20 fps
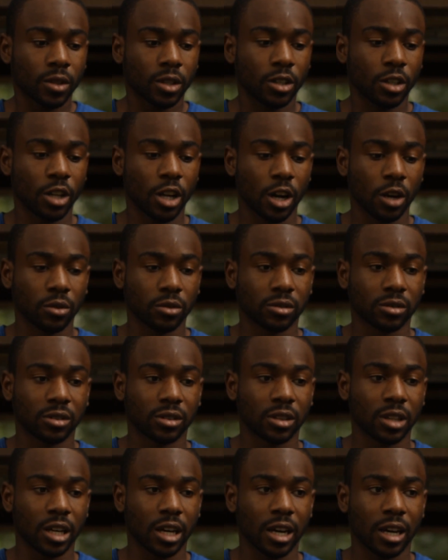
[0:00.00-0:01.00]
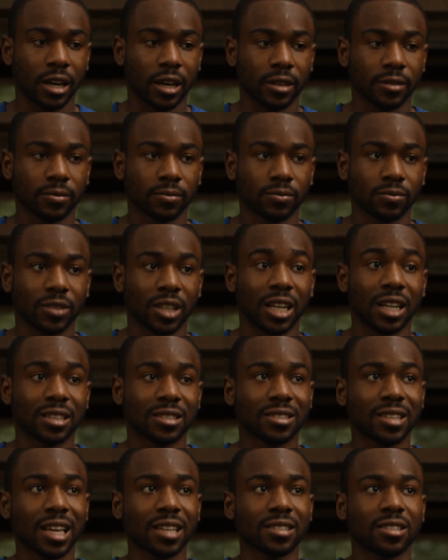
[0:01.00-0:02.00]
the
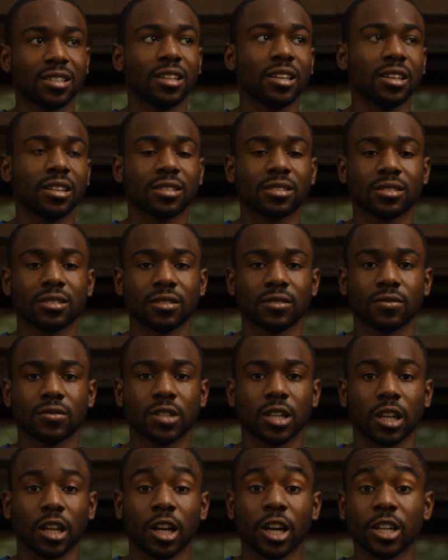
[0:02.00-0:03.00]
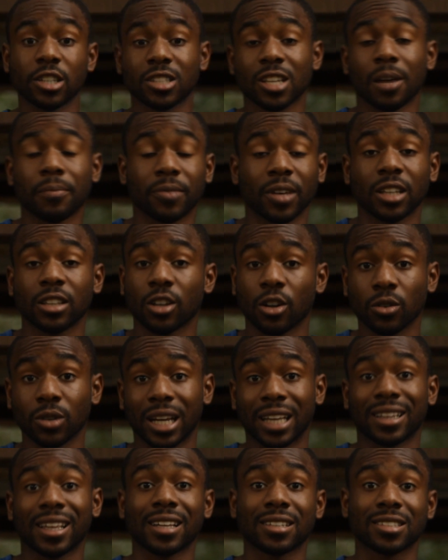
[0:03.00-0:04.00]
necessities to learn something, don't
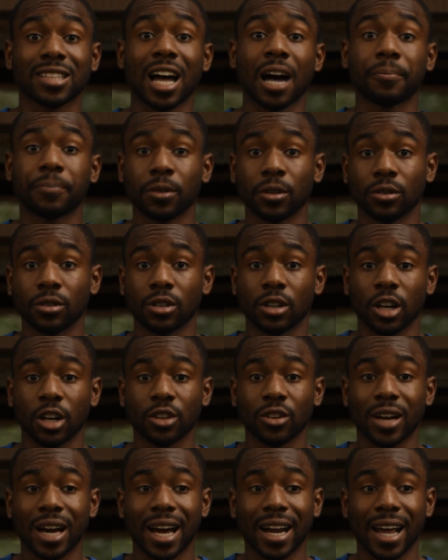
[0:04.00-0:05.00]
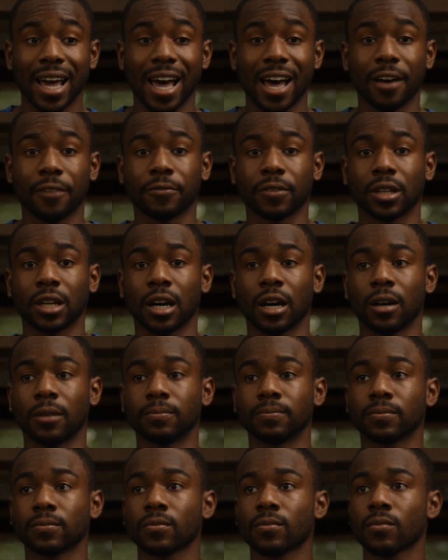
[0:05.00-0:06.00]
let that stop you. You got to have an
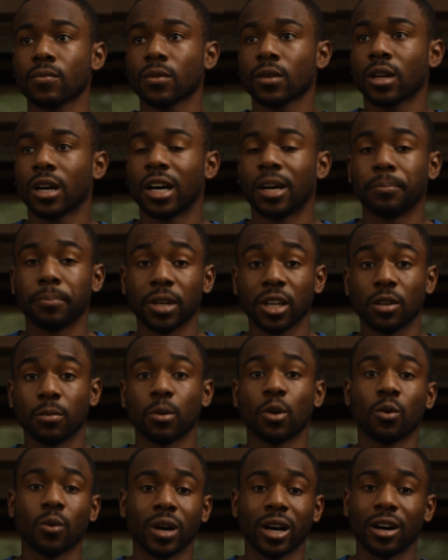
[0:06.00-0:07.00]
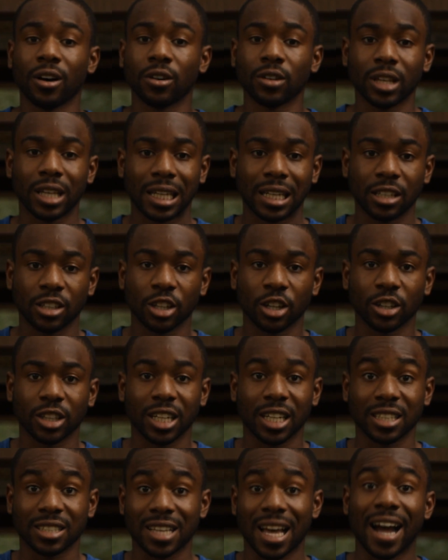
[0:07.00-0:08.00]
unbeatable will and
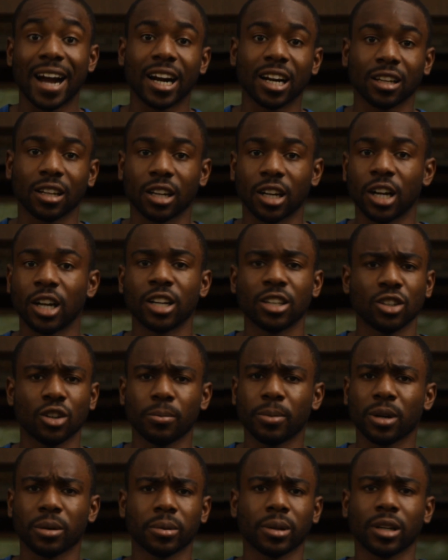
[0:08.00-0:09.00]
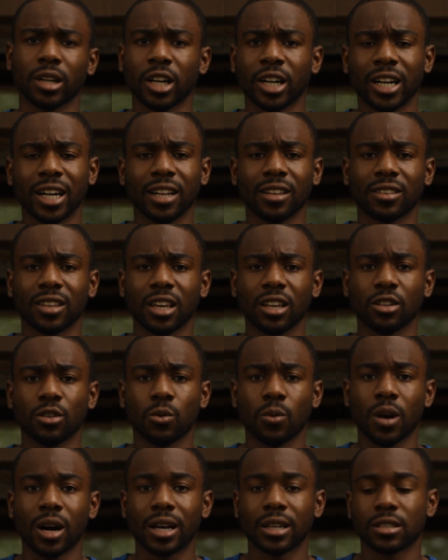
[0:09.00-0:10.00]
the desire to learn, and you'll be able to learn anything you
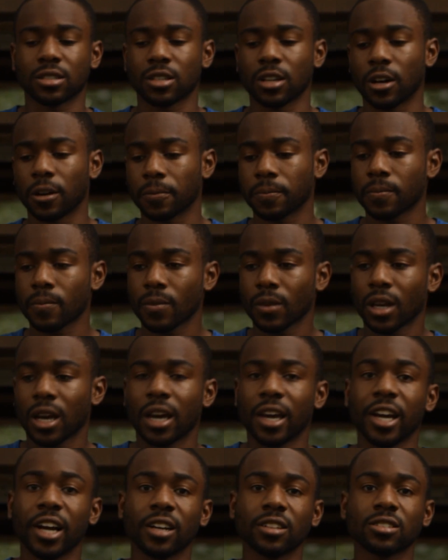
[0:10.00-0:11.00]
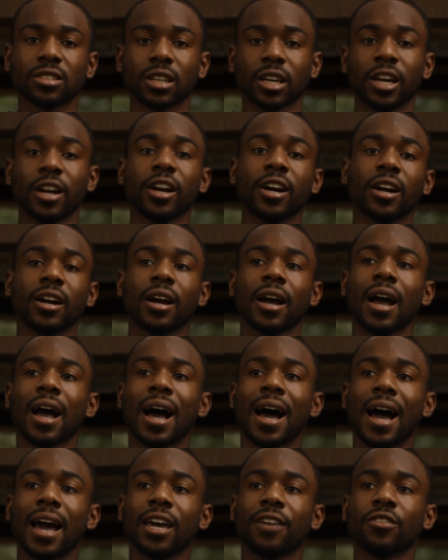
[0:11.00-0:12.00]
want. So
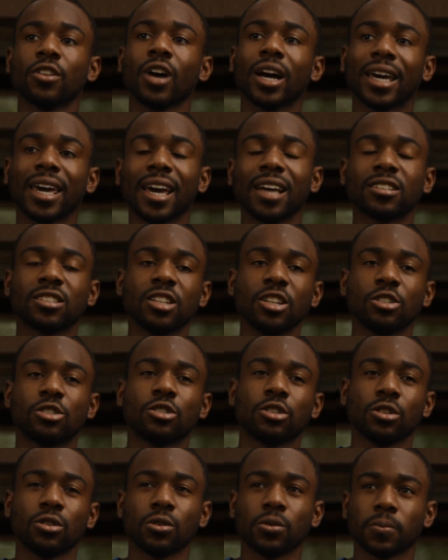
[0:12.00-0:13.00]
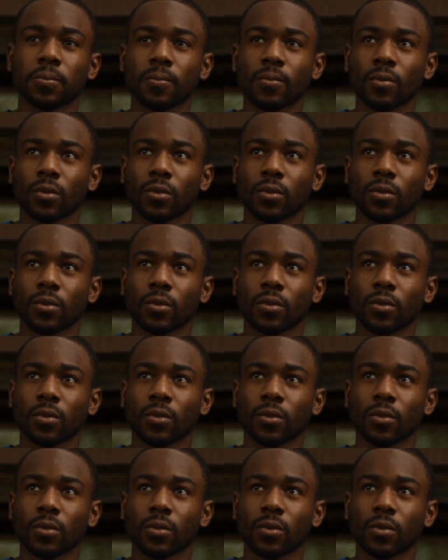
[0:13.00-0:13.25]
even though I can't teach you